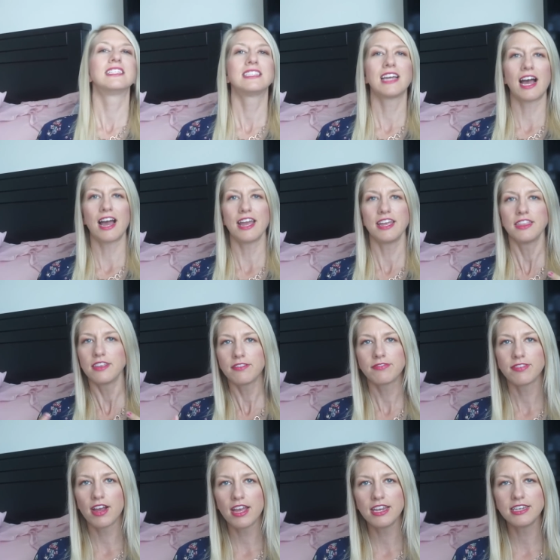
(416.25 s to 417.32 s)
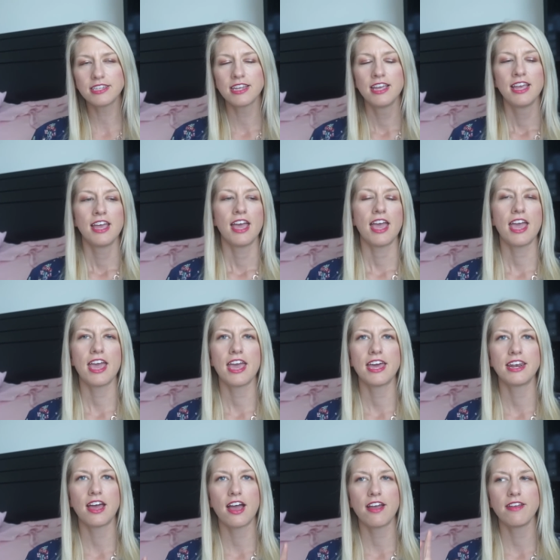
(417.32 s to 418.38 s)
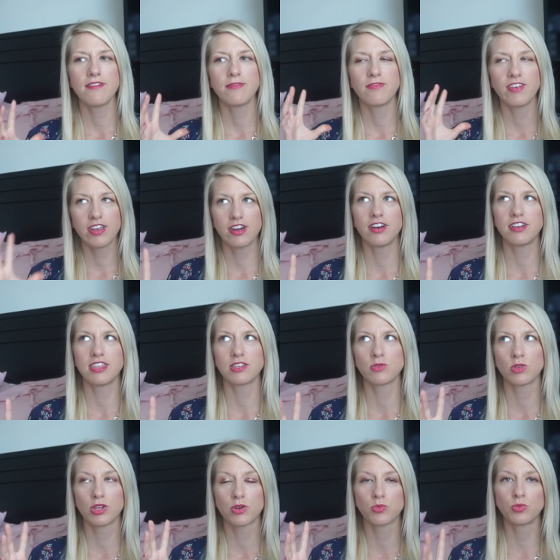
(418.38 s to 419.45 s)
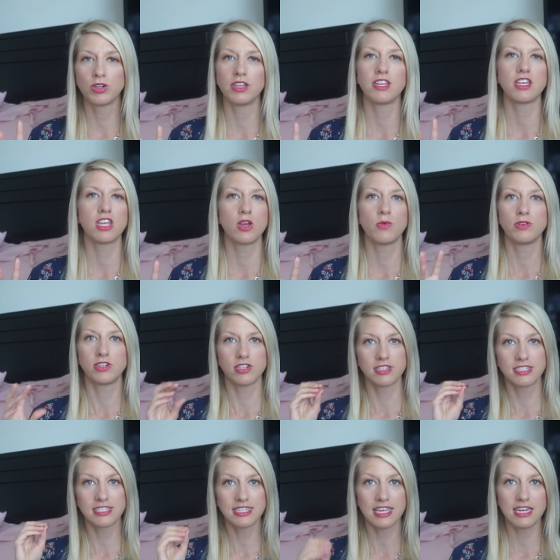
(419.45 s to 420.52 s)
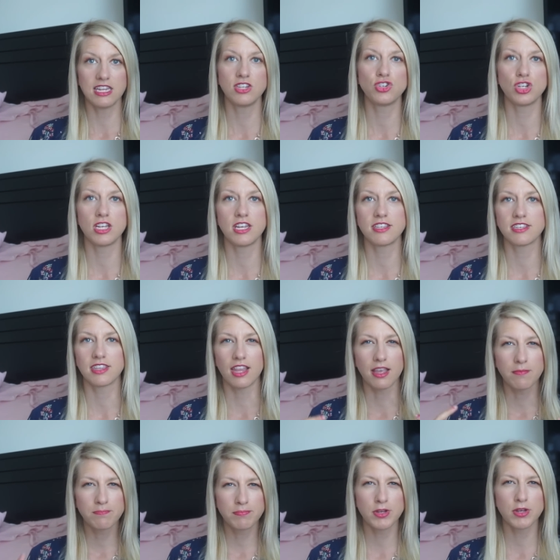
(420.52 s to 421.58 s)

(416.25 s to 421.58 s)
tie in the front and I figured this would look really cute with just skinny jeans and like